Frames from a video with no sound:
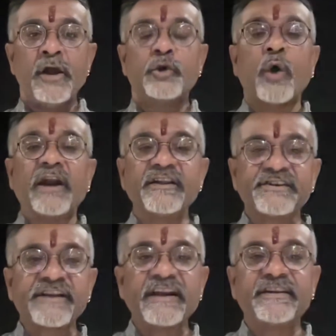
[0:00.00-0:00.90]
To
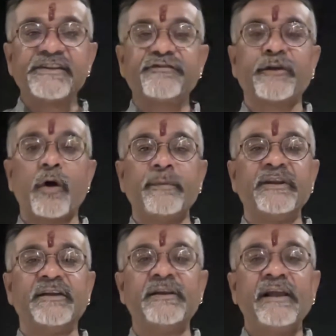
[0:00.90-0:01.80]
understand this
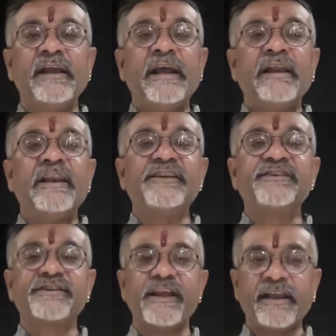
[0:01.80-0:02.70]
phenomenon,
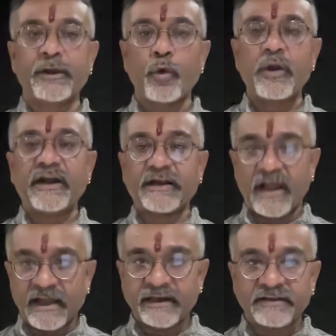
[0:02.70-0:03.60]
let's take a look at
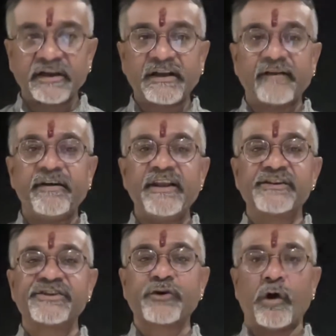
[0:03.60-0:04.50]
another Dravidian
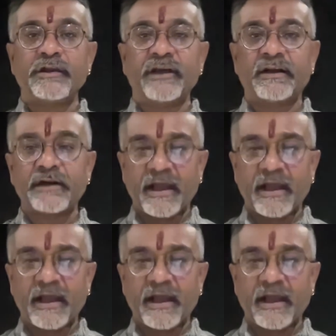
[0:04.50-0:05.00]
scholar.